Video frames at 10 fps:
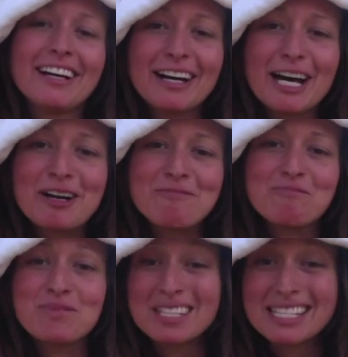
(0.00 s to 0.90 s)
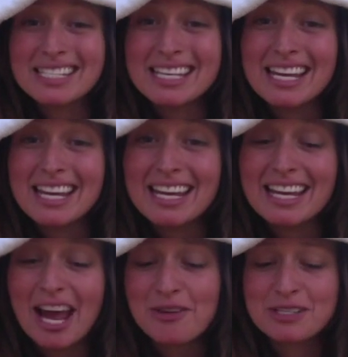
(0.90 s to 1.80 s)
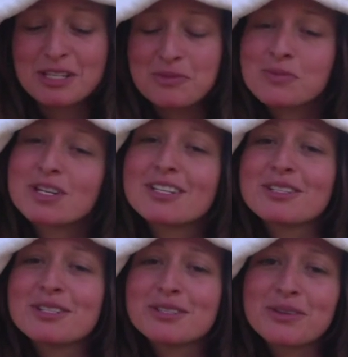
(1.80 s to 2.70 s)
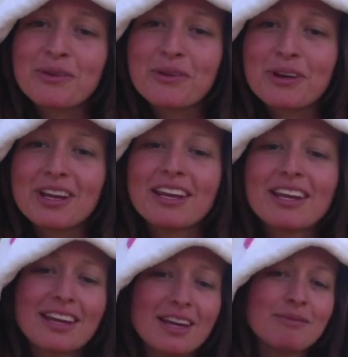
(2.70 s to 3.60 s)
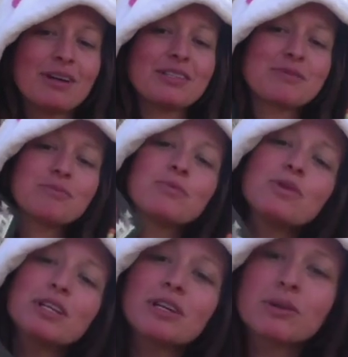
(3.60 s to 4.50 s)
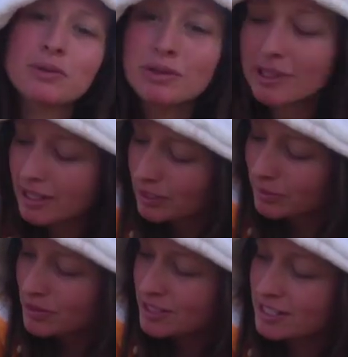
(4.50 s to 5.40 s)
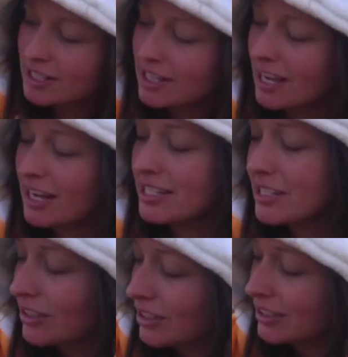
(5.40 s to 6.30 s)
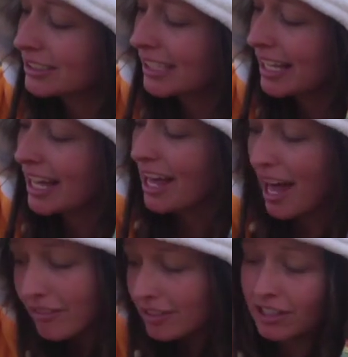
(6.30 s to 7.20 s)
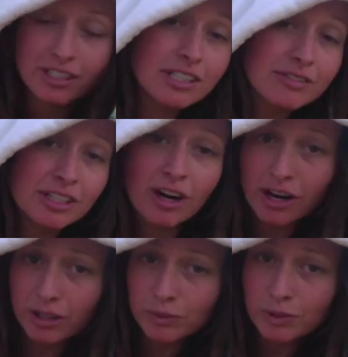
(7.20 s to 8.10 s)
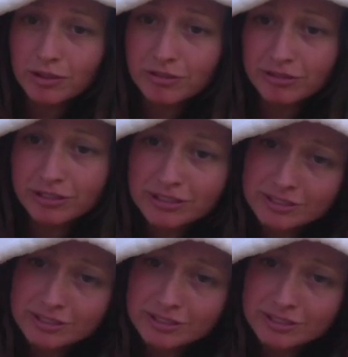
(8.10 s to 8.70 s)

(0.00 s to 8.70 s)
And today I was going to read a story about some really cool animals, and it's called Ever Heard of an Ardawolf?